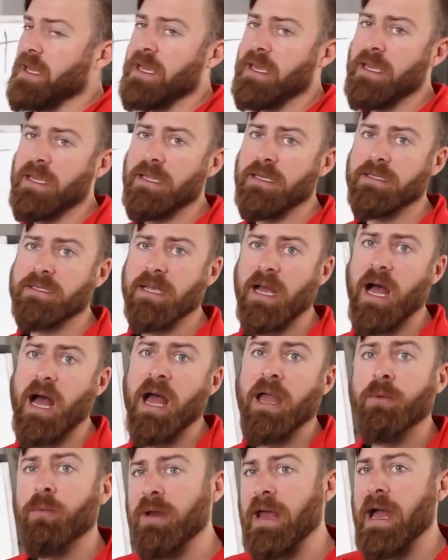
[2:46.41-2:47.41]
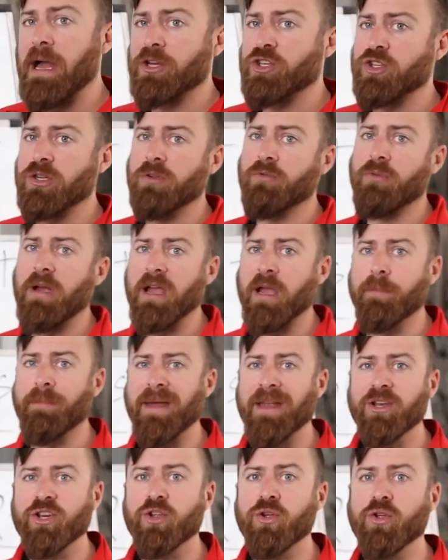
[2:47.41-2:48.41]
is I would actually
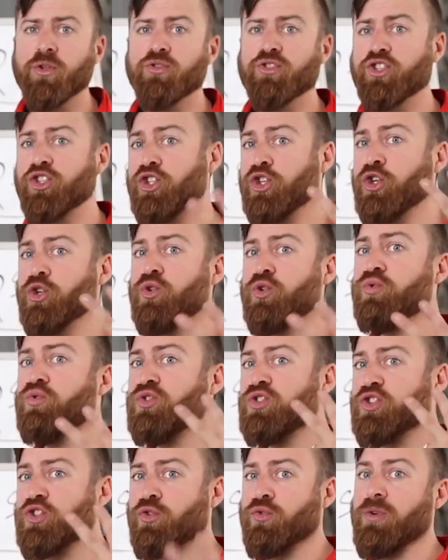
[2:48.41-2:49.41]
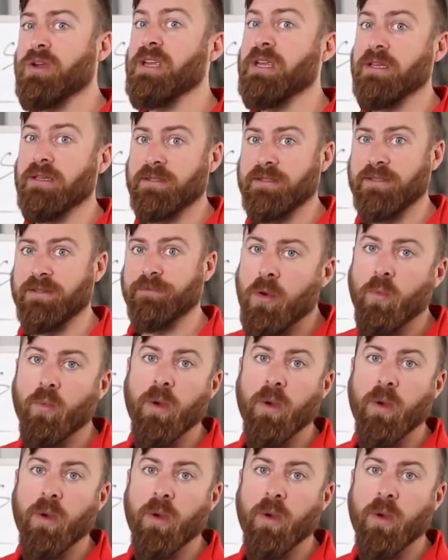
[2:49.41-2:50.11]
recommend you use 2 screens.